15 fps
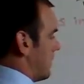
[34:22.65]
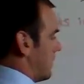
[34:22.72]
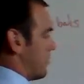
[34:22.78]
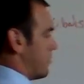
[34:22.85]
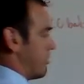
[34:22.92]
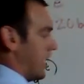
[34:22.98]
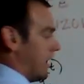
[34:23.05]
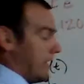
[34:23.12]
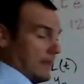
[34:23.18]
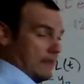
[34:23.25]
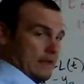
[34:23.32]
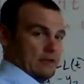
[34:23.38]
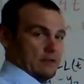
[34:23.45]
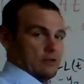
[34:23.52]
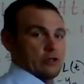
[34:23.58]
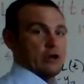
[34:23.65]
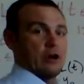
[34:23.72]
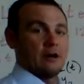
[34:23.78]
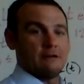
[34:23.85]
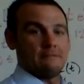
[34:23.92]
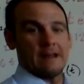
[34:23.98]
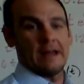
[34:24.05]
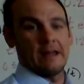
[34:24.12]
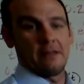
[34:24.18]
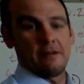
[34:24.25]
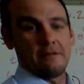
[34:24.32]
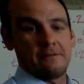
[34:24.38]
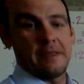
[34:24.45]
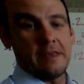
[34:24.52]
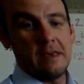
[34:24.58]
change of L
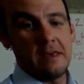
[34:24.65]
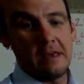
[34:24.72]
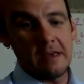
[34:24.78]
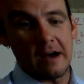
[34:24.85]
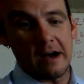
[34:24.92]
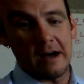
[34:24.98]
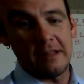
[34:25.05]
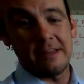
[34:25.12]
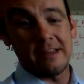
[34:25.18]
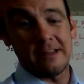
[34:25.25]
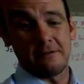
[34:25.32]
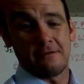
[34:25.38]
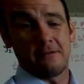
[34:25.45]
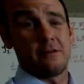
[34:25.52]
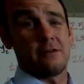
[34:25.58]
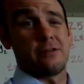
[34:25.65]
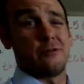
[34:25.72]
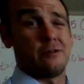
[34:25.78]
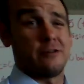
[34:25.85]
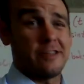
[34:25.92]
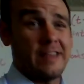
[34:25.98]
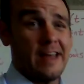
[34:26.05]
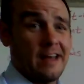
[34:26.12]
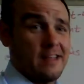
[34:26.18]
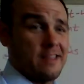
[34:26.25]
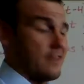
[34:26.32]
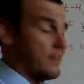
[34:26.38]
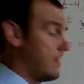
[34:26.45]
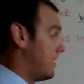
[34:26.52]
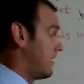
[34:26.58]
of t on the interval 0 to 10.
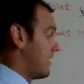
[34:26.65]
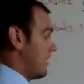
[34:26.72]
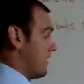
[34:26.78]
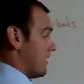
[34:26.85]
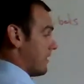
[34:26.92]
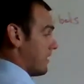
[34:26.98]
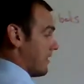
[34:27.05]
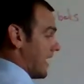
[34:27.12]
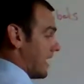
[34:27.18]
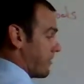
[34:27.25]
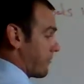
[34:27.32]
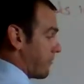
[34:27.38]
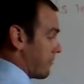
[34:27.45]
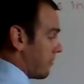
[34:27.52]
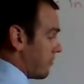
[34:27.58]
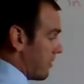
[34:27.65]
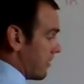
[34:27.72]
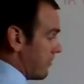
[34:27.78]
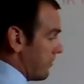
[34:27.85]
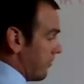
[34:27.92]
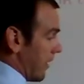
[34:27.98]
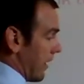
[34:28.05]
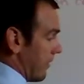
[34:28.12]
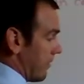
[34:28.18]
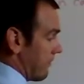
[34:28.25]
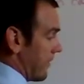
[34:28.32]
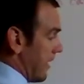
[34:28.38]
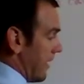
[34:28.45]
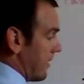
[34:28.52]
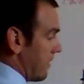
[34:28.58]
That's when we want to do L of
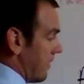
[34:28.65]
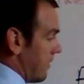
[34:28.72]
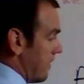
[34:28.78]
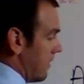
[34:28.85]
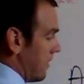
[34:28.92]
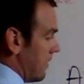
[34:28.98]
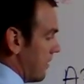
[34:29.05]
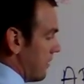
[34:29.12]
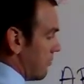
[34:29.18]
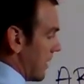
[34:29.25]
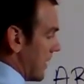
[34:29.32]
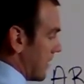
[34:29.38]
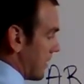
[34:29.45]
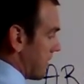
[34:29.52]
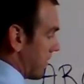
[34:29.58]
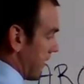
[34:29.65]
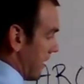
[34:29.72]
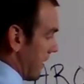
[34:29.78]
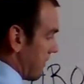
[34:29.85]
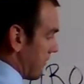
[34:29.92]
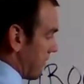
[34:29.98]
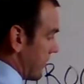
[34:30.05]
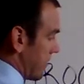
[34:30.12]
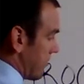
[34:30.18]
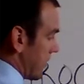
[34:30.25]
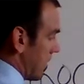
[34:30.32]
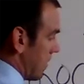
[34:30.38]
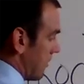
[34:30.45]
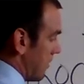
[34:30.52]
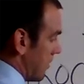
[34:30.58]
10 minus L of
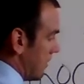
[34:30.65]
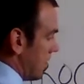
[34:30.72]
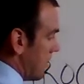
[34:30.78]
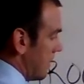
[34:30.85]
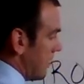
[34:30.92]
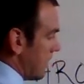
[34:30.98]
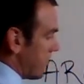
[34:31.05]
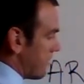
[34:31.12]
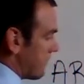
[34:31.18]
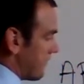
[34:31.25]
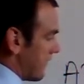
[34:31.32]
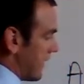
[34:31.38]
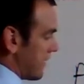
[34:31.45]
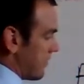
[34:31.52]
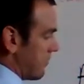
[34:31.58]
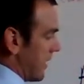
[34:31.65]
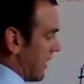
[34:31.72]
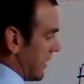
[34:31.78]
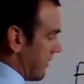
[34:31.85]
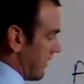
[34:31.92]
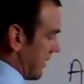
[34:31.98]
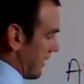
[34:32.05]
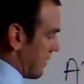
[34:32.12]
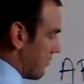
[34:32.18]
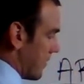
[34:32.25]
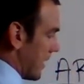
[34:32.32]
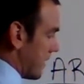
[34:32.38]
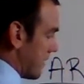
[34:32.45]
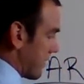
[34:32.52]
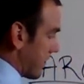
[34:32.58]
0 divided by 10
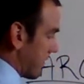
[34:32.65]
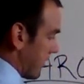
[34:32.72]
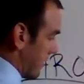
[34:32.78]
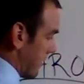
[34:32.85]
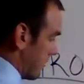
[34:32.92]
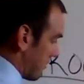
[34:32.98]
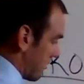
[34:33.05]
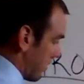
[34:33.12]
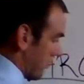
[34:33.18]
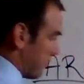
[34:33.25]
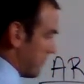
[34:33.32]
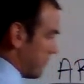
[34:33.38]
minus 0.